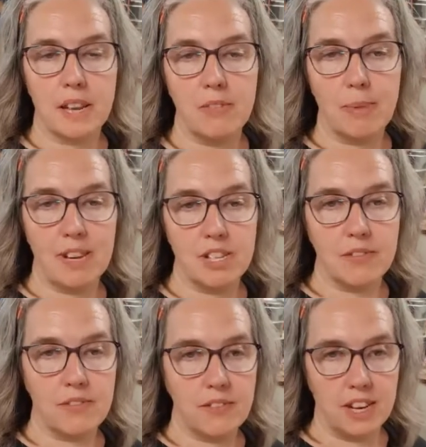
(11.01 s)
I haven't managed to
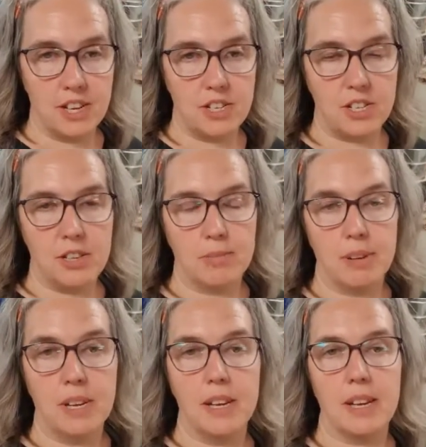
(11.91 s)
finish them
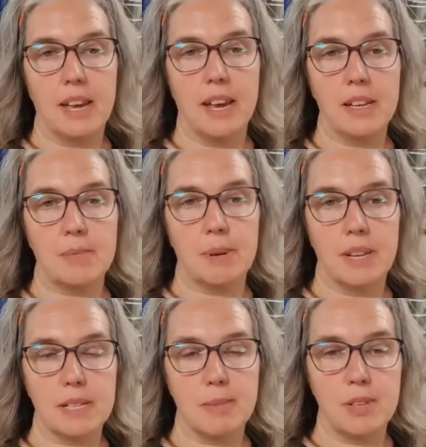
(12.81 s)
yet, but
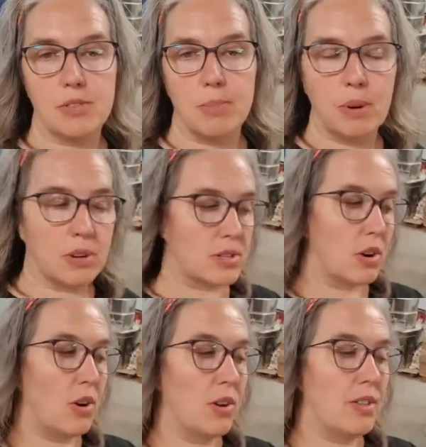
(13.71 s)
it's mystery box
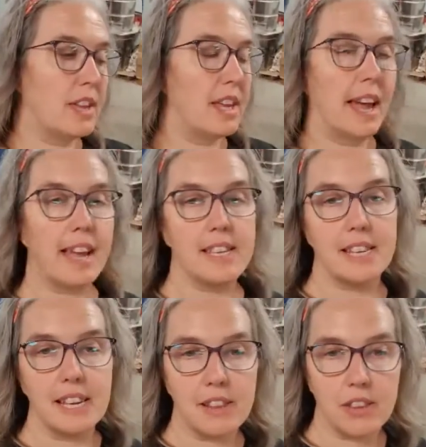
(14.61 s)
on the
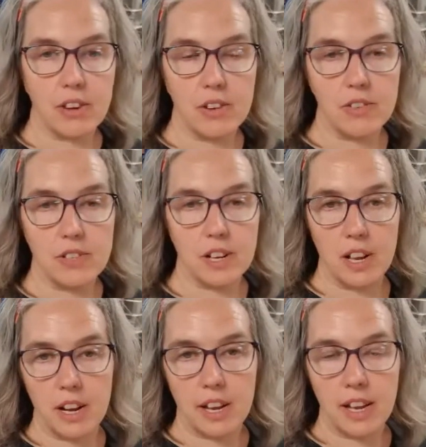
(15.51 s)
18th of
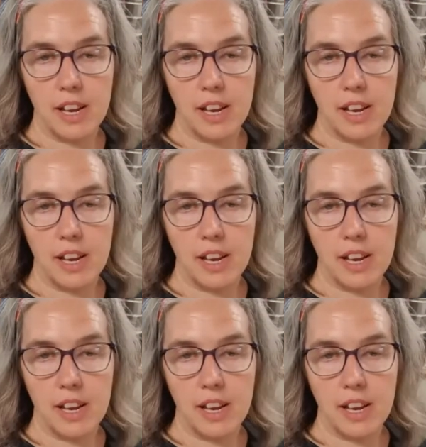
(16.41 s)
July.